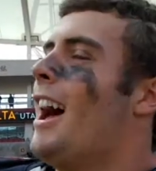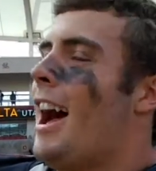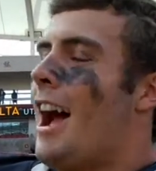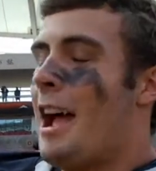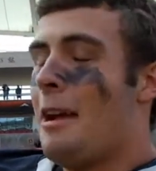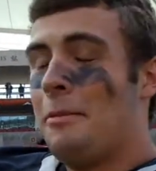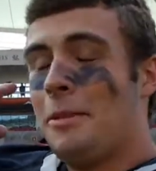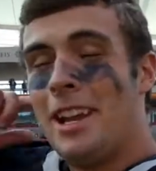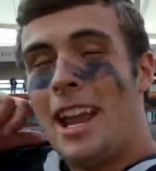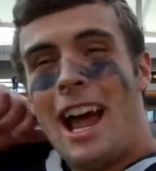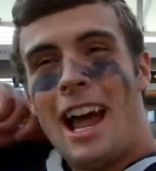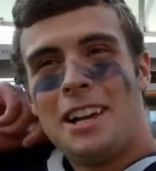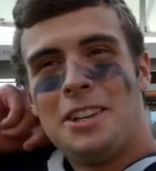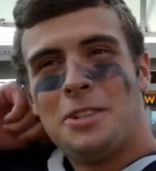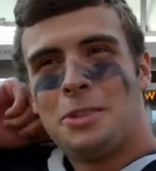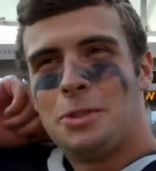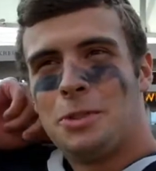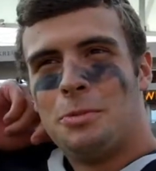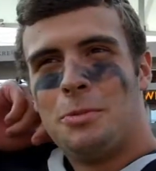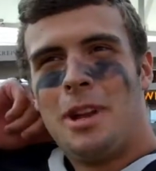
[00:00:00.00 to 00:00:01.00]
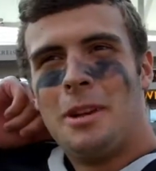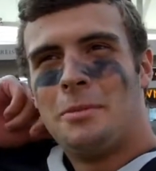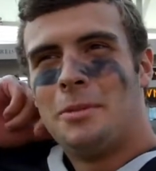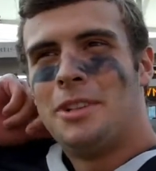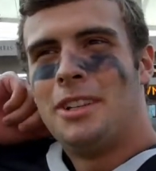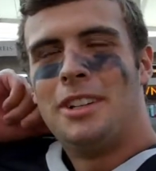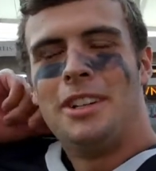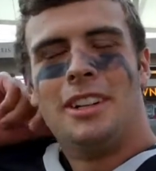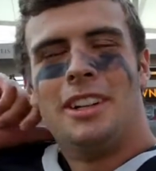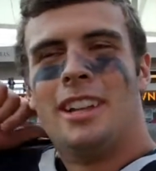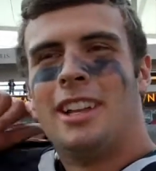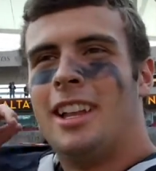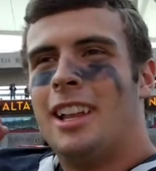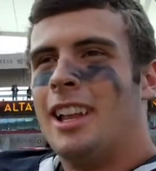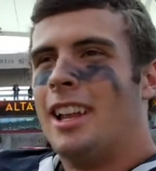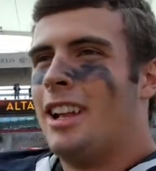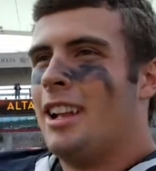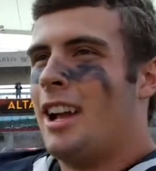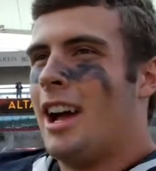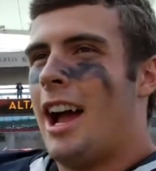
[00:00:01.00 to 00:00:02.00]
I mean, I
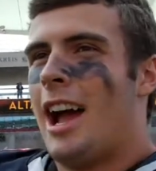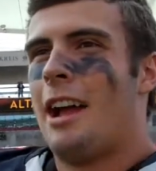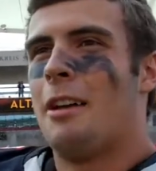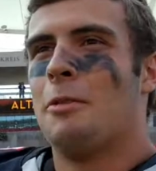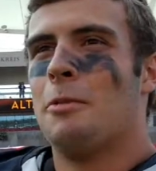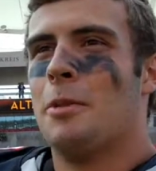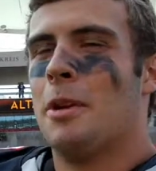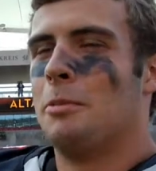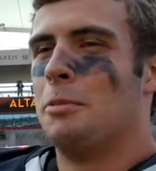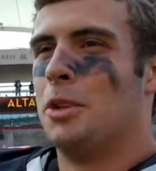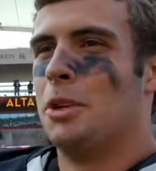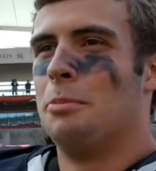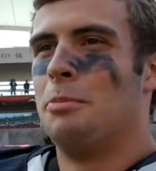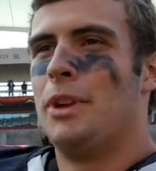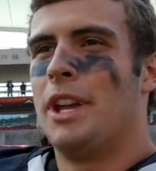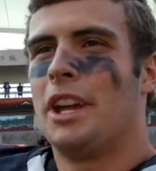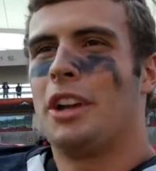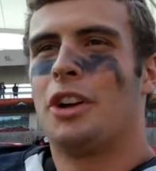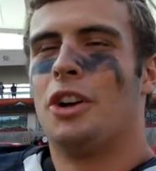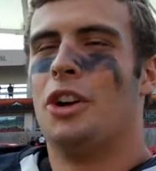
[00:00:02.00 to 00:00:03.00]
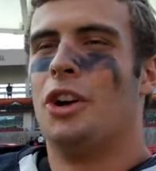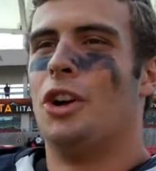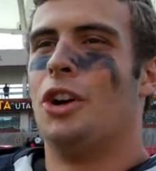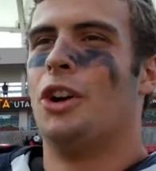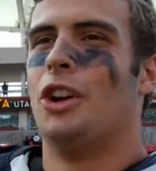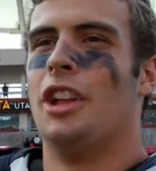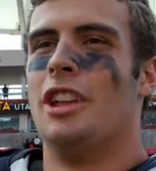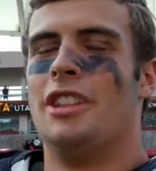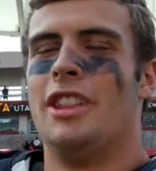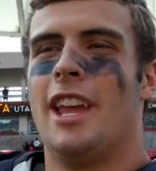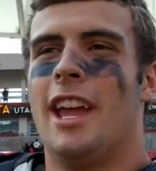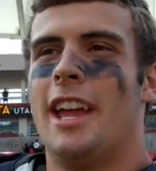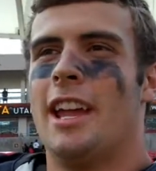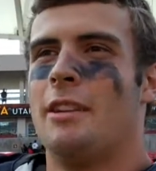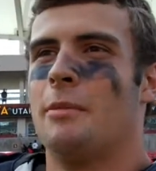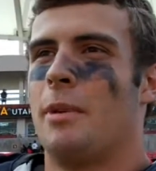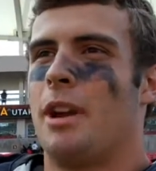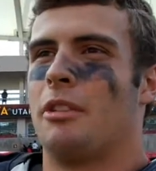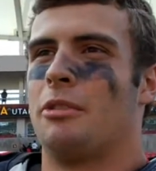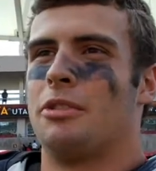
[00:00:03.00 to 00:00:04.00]
remember a big hole, and then
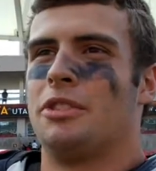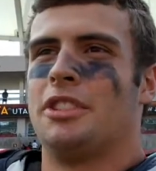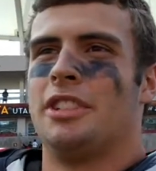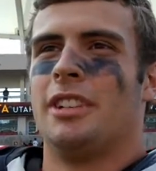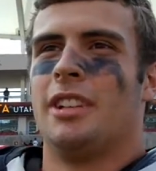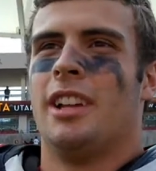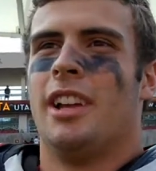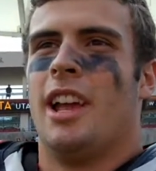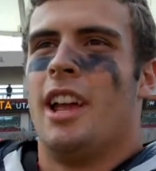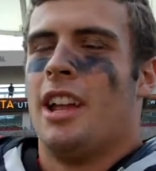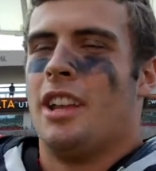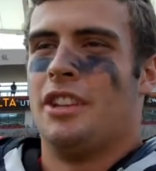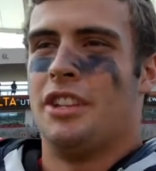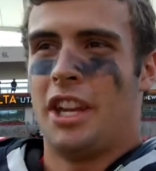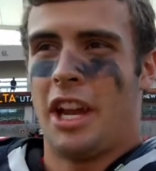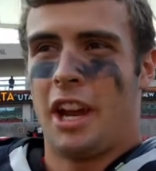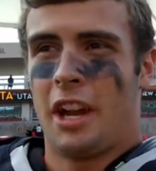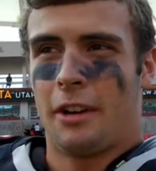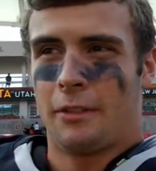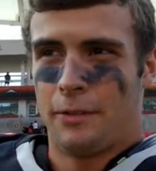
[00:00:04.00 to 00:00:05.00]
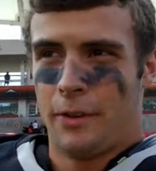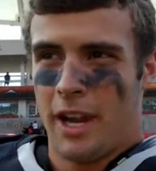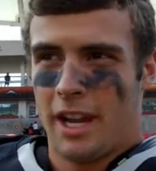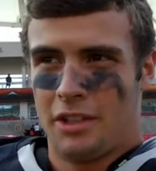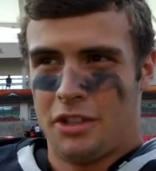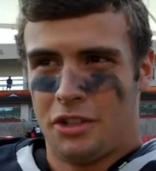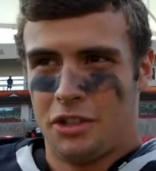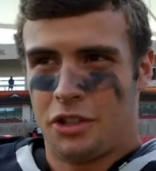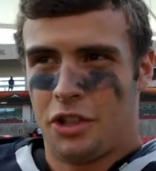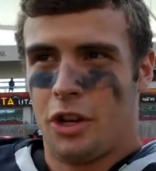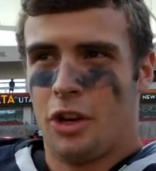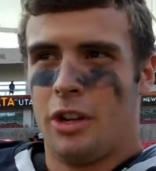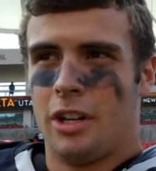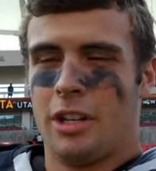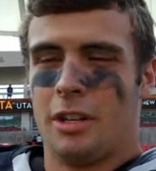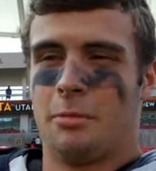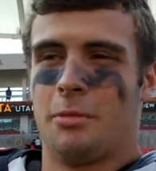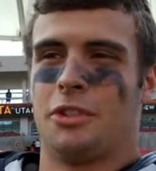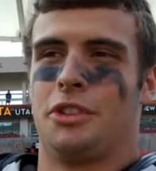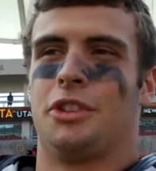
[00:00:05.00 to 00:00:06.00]
my Derek Francisconi,
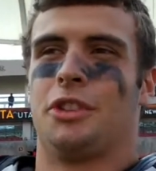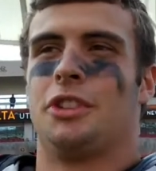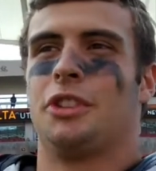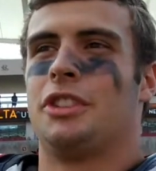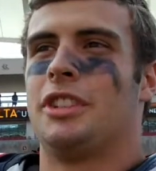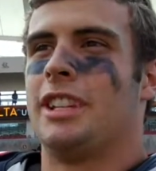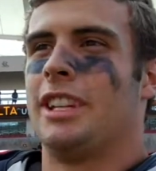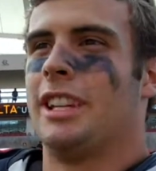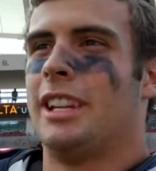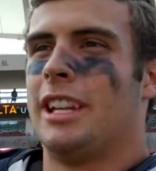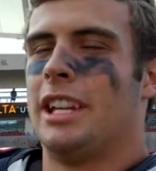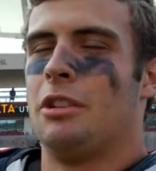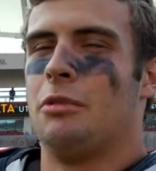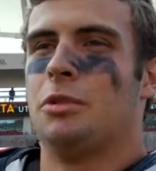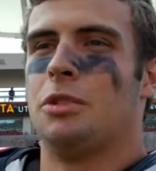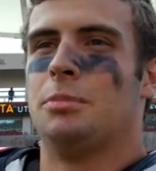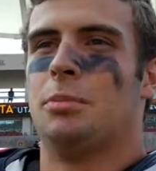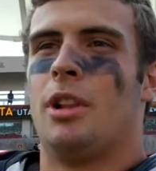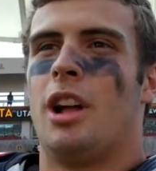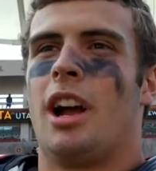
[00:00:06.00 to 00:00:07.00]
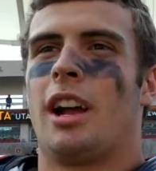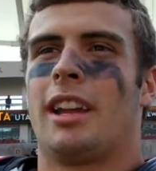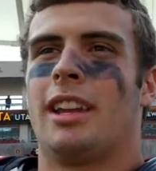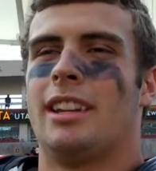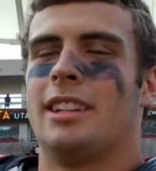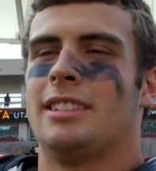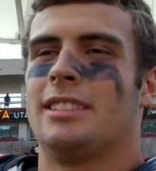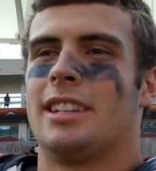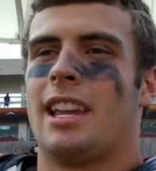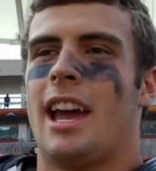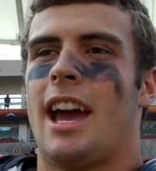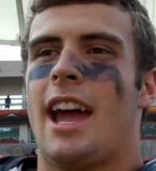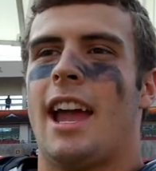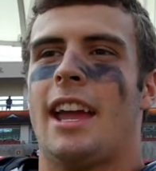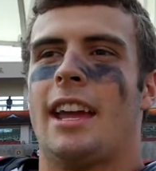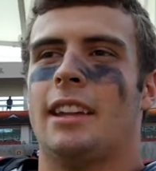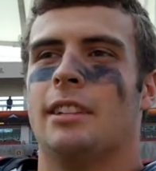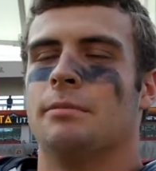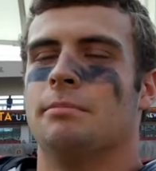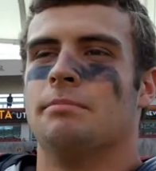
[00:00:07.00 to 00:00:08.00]
number 13, he was blocking his
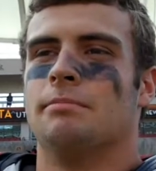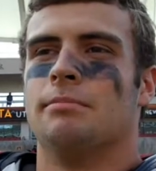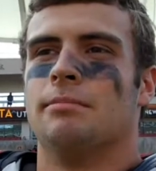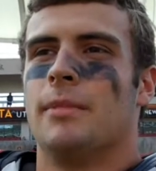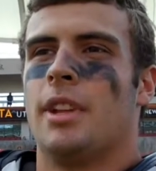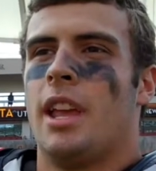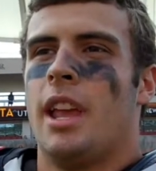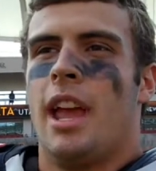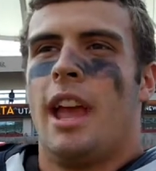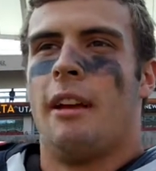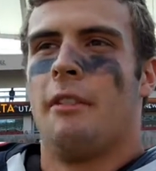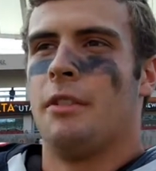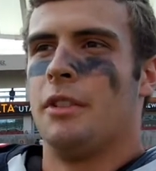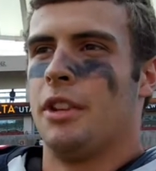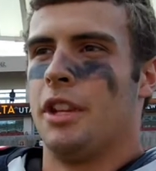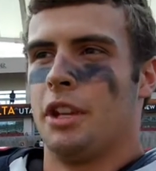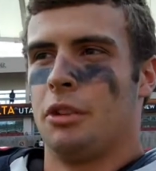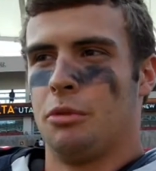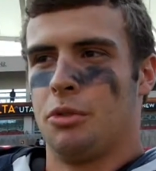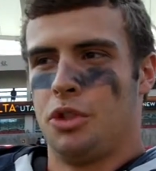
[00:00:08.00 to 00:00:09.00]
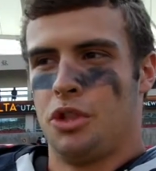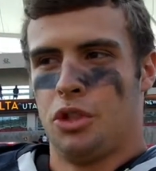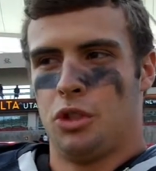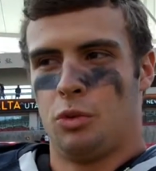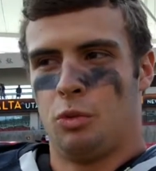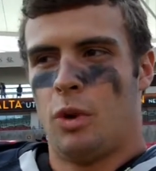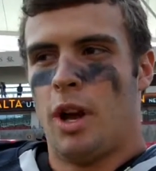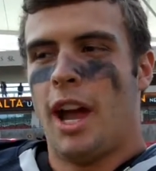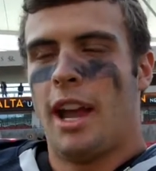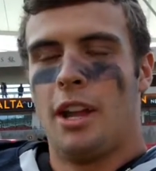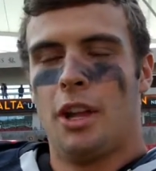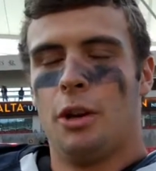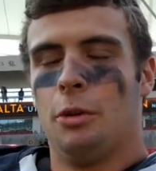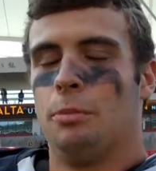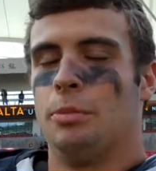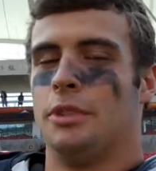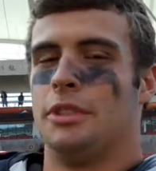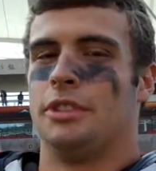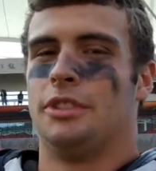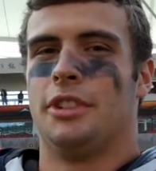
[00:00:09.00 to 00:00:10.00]
guy, and everything was just wide
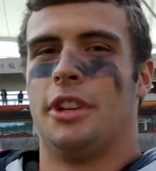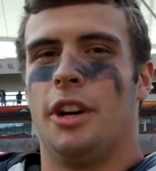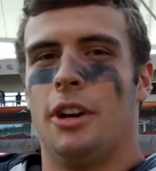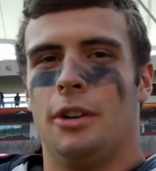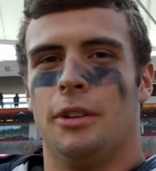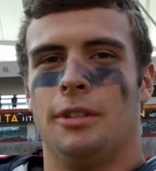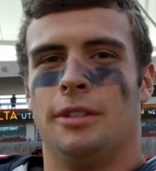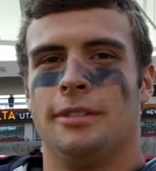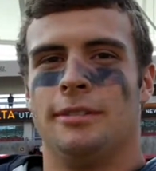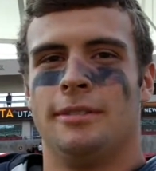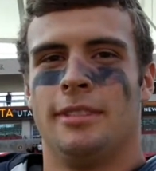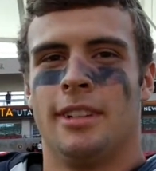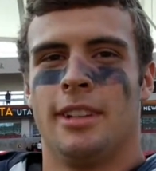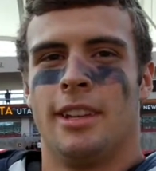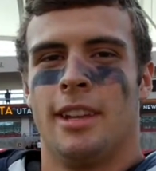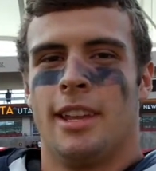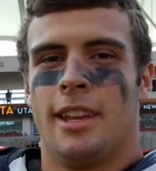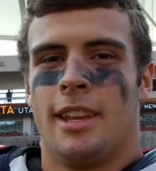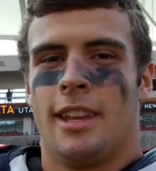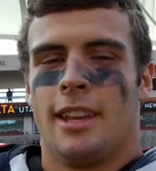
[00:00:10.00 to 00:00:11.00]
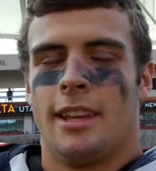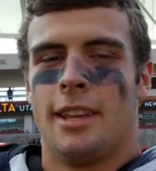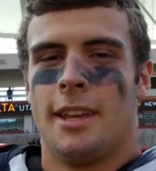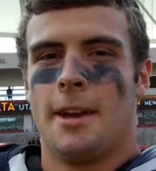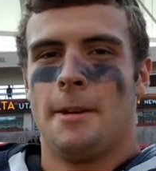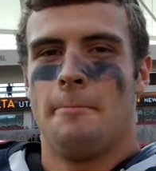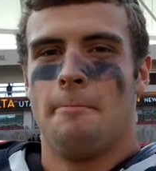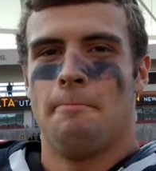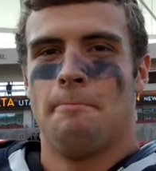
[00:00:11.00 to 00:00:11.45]
open, so, yep.